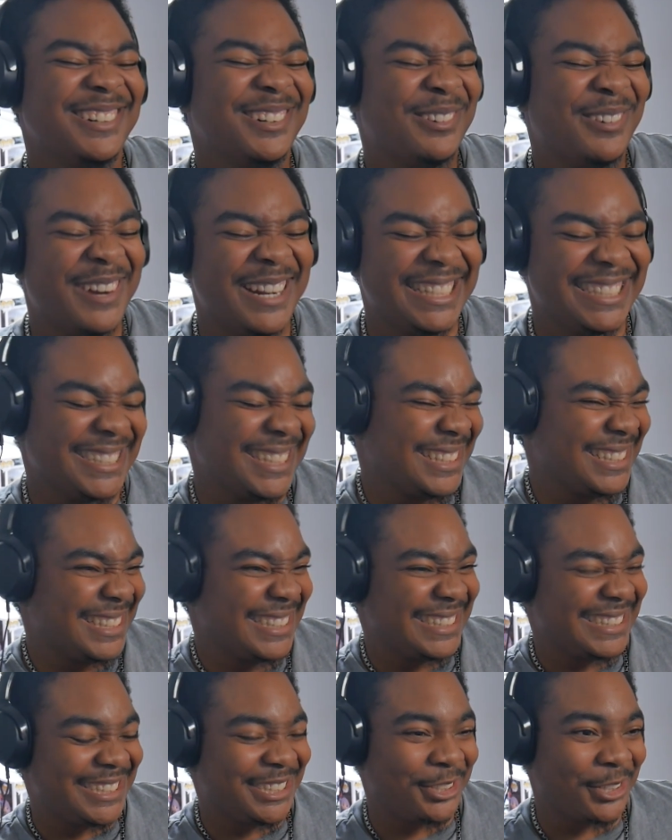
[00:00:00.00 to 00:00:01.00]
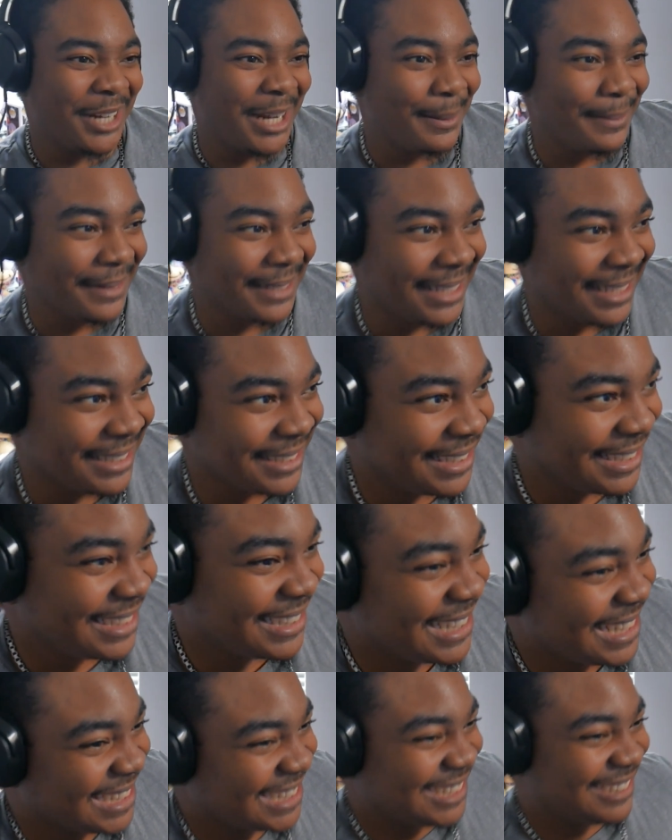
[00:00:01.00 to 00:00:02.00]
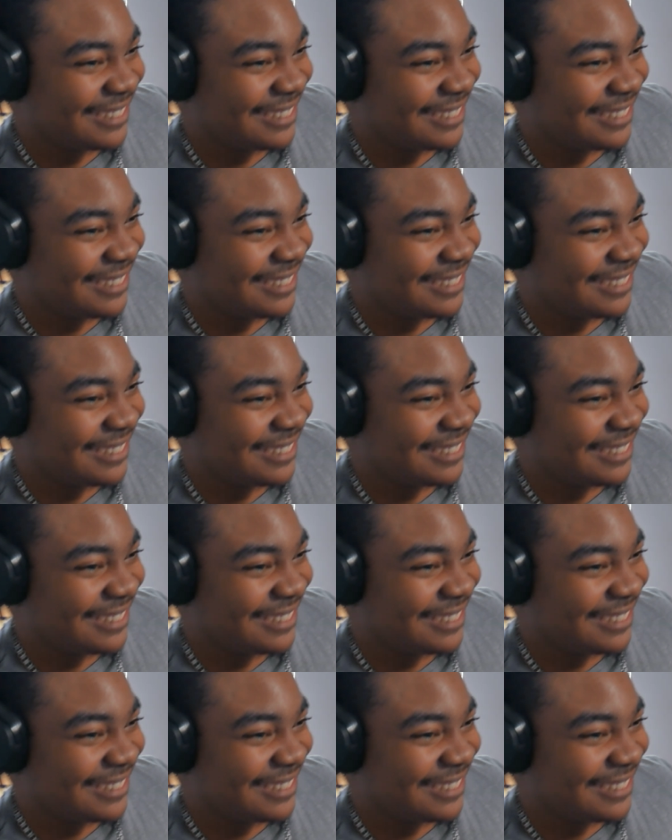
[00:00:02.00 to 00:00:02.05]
way Sonic just try me like that. That's